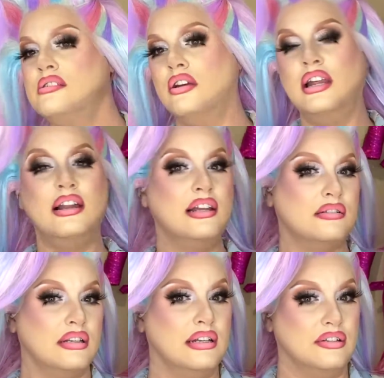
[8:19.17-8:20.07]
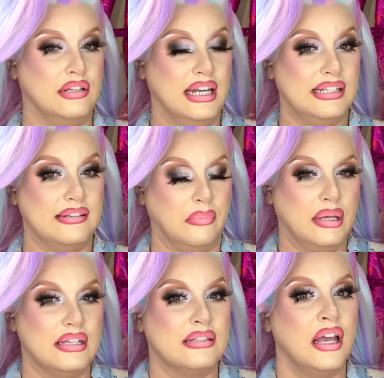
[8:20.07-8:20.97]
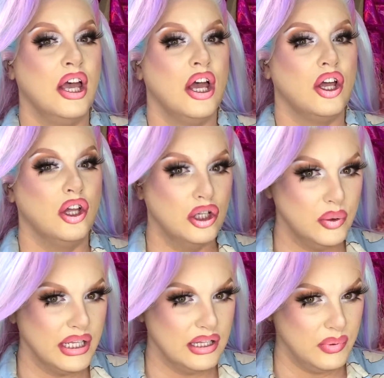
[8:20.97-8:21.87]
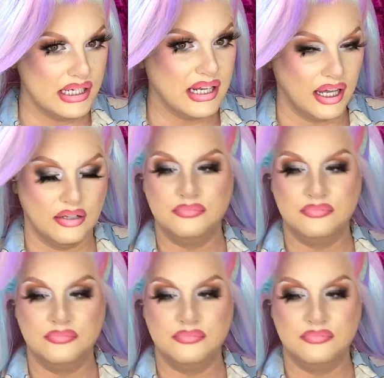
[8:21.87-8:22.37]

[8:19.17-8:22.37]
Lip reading: So now let's do the next step, is gluing the wig down,